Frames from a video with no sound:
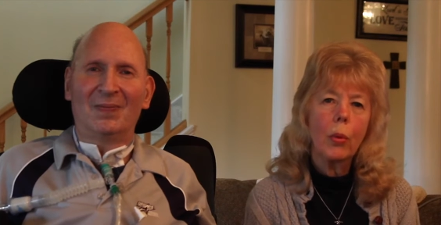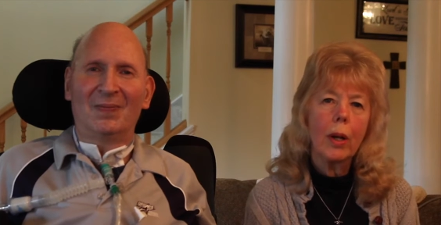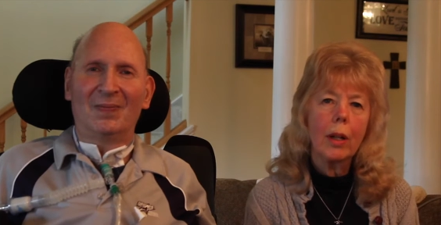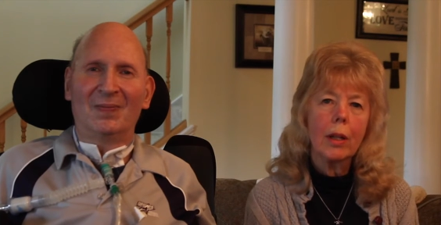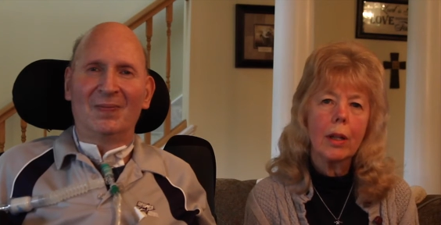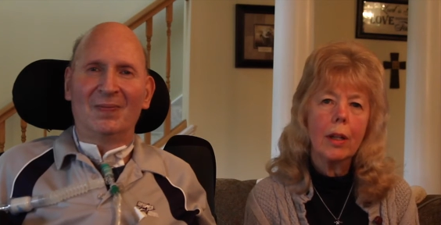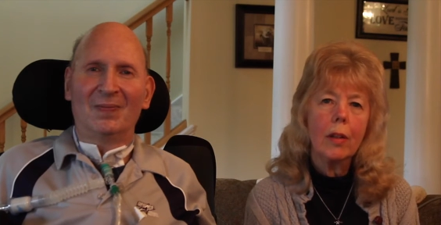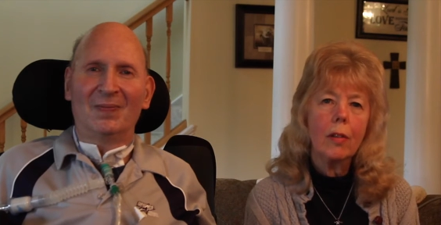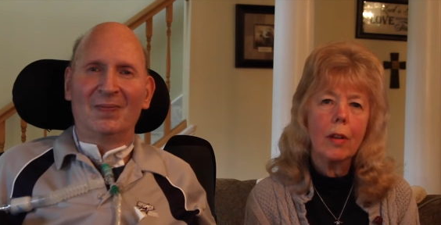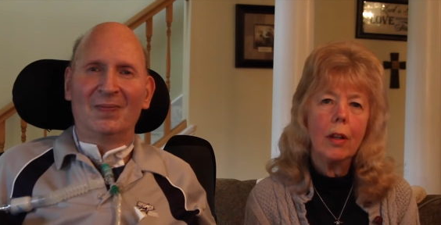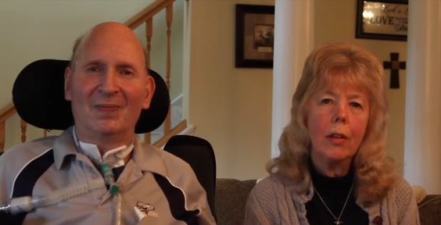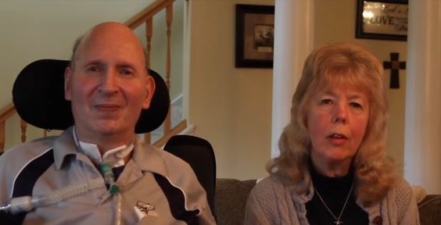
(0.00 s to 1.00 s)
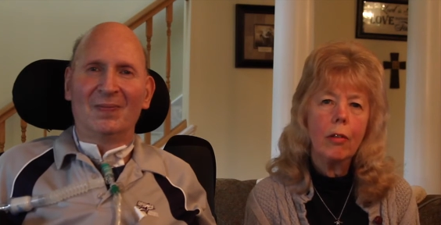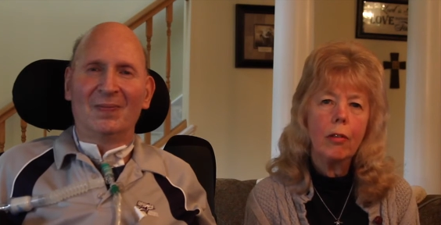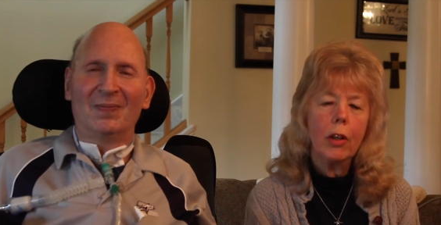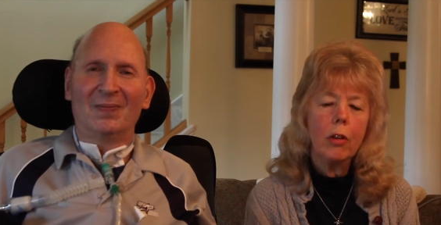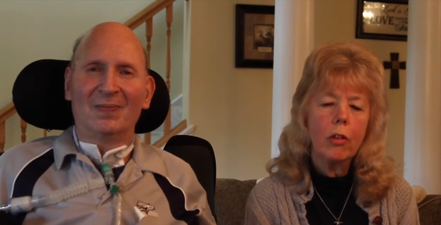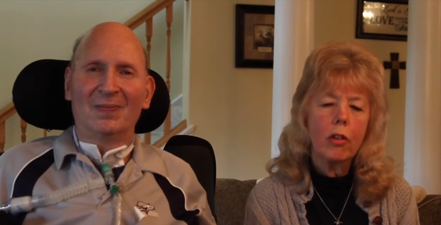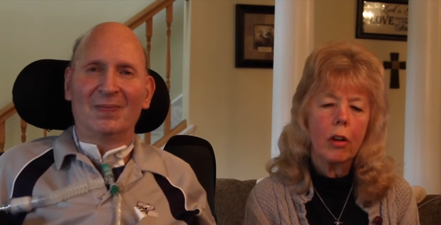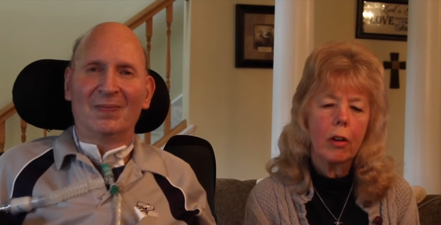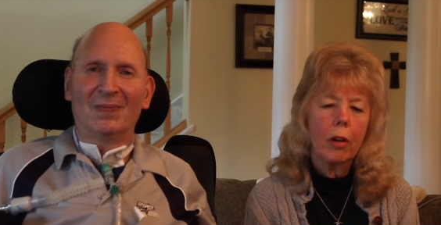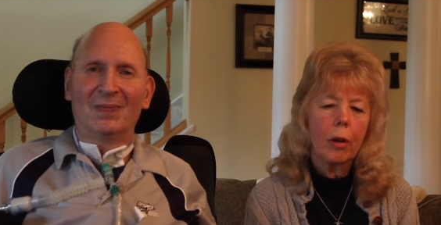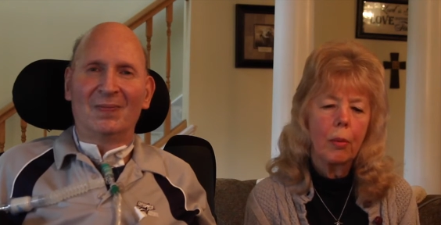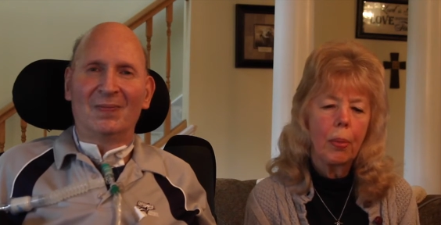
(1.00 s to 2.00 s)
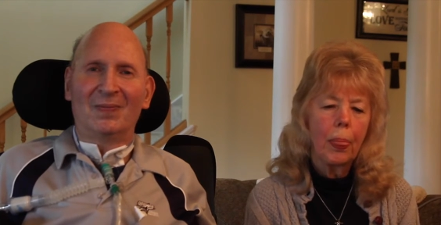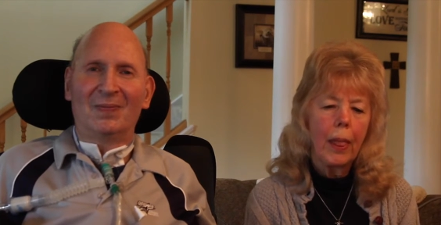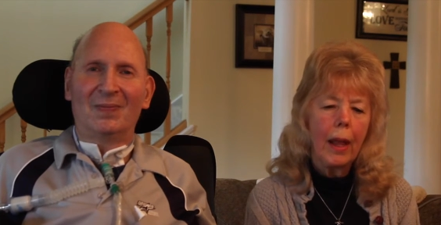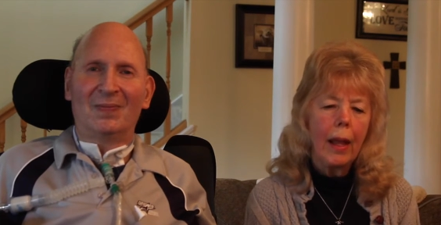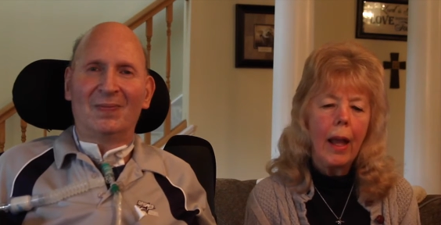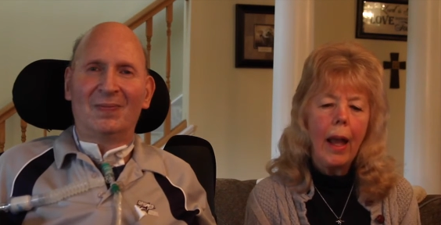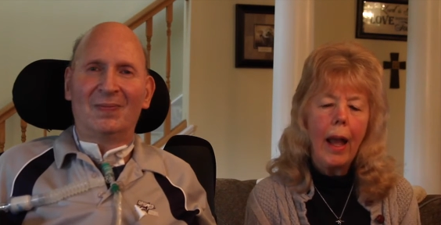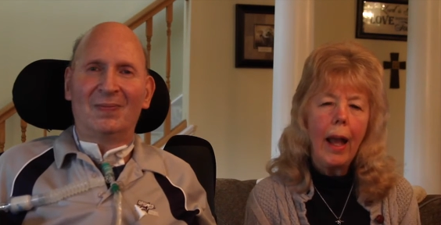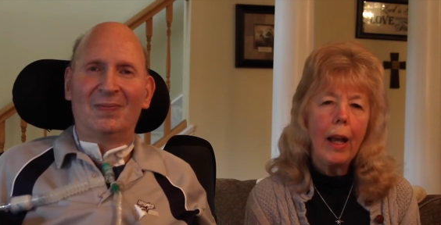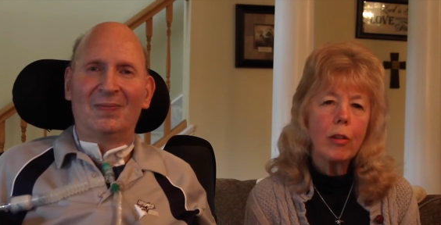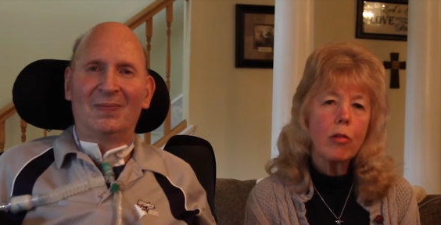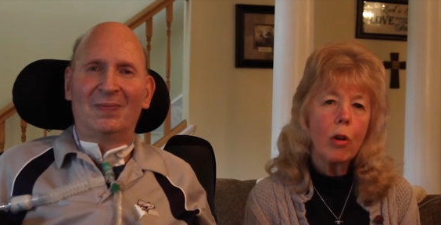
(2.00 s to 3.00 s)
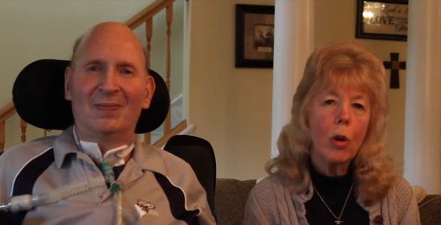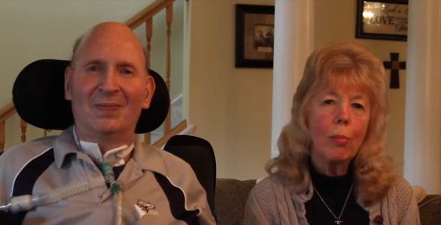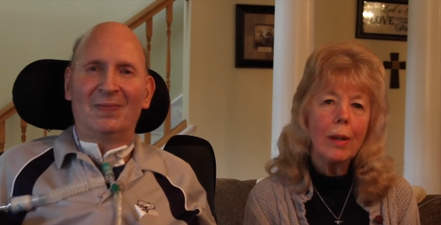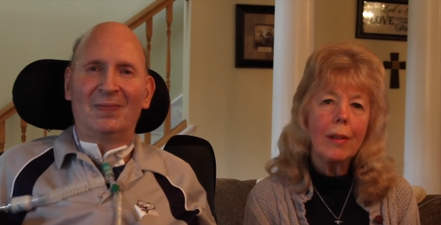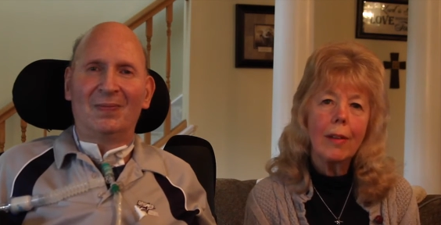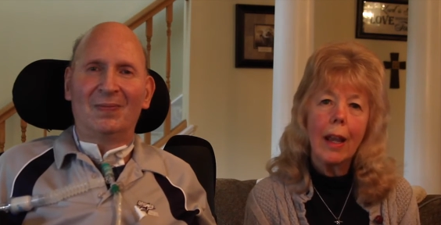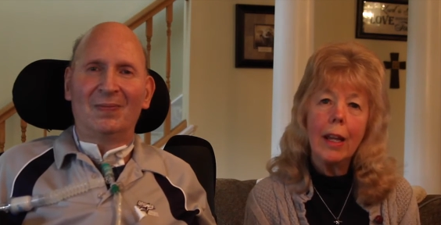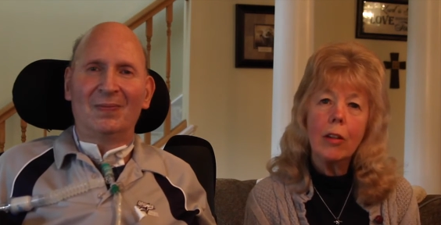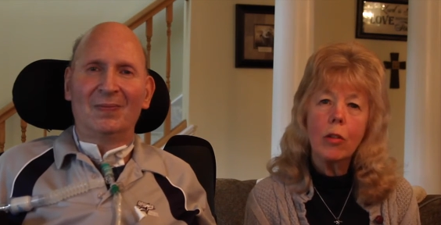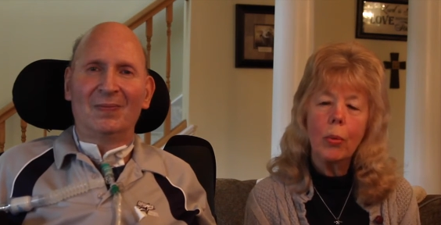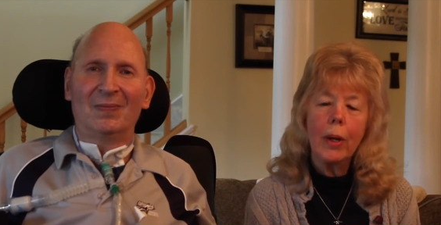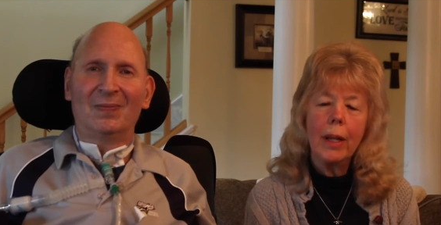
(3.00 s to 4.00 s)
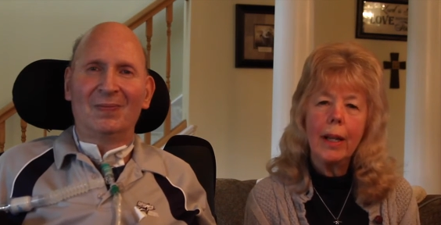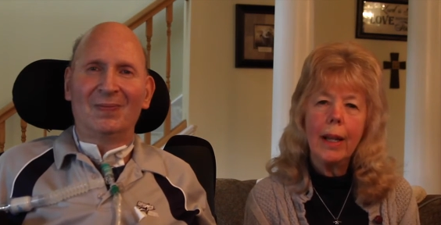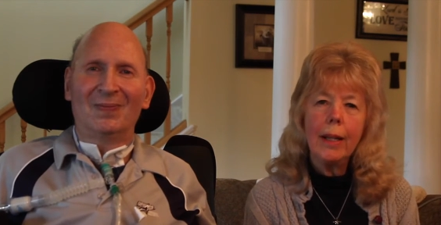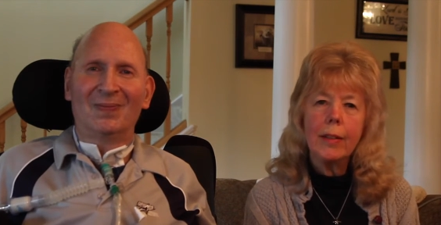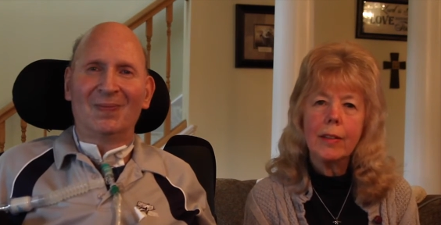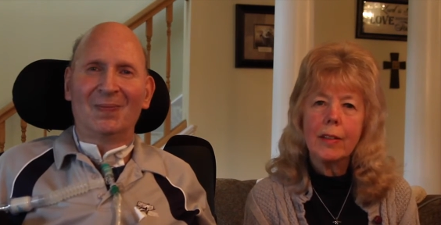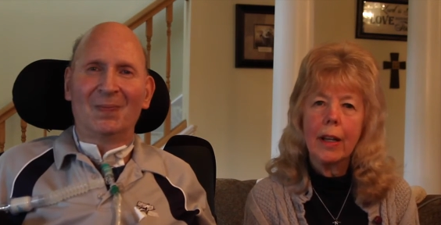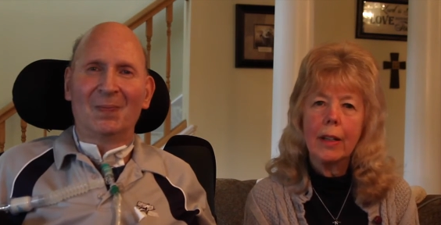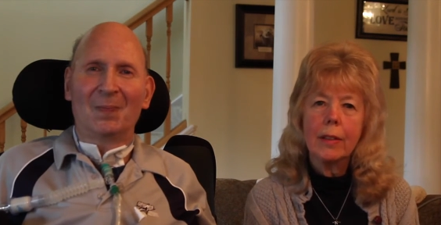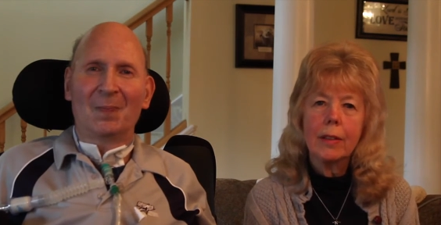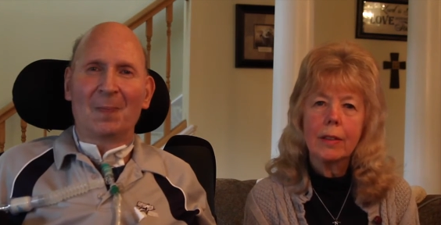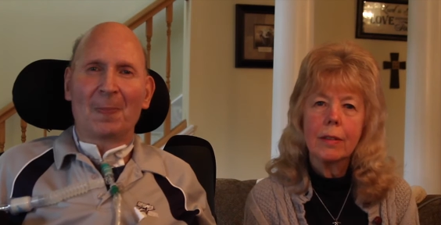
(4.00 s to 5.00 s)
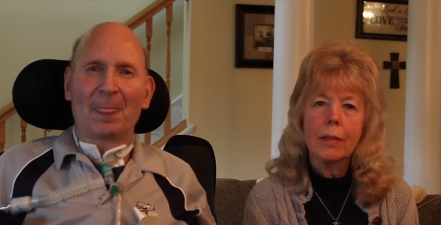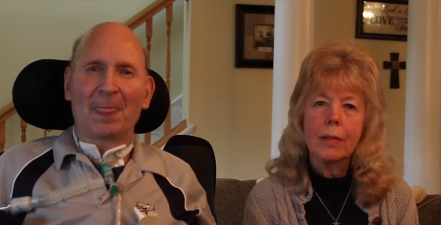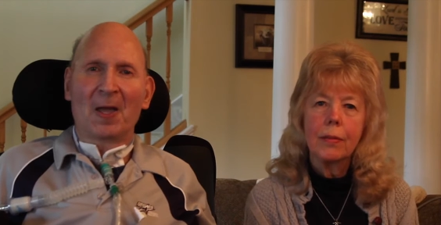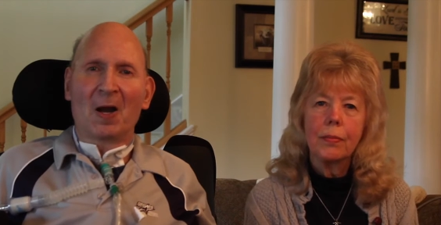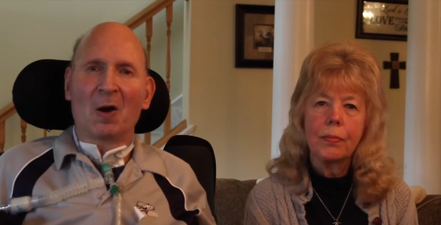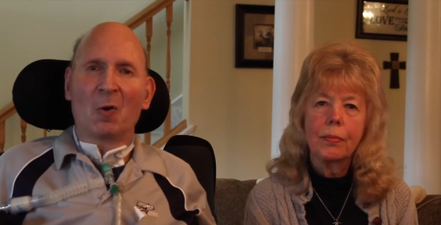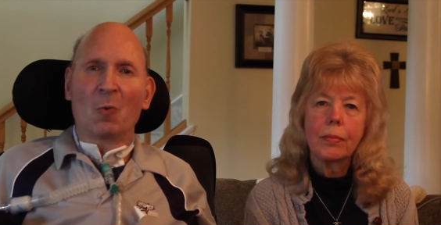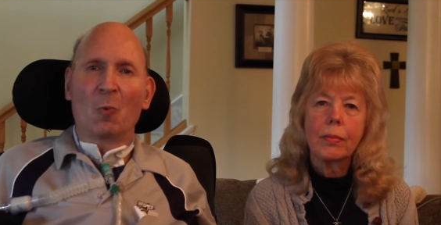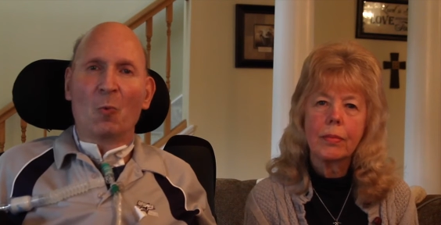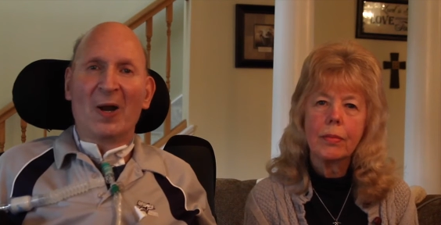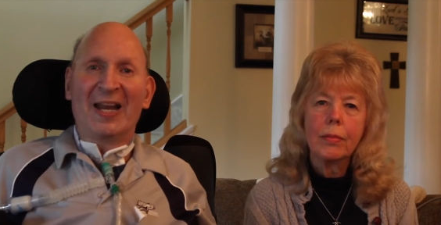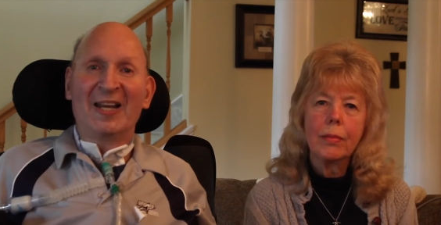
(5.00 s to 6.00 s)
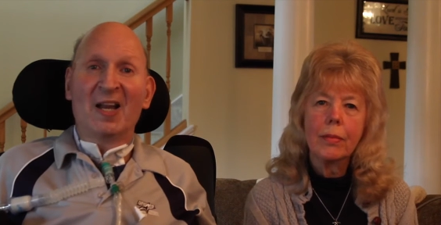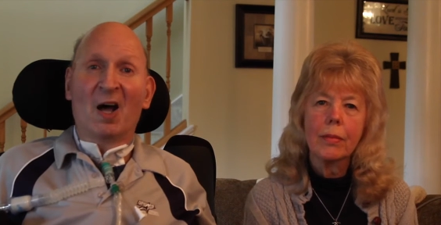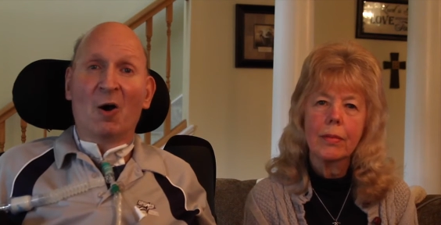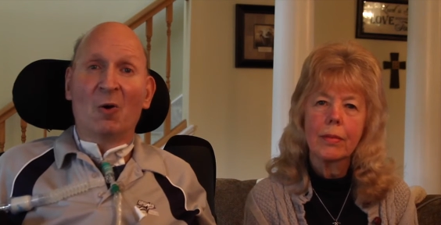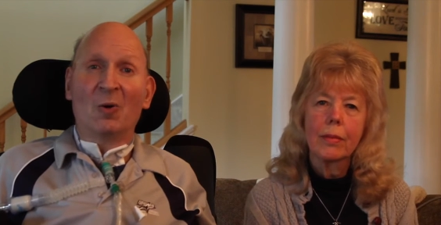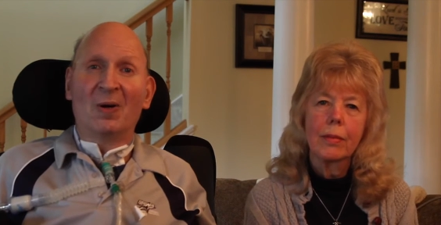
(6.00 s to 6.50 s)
Speaker 1: will is in the future. As Romans eight twenty-eight says,
Speaker 2: "We know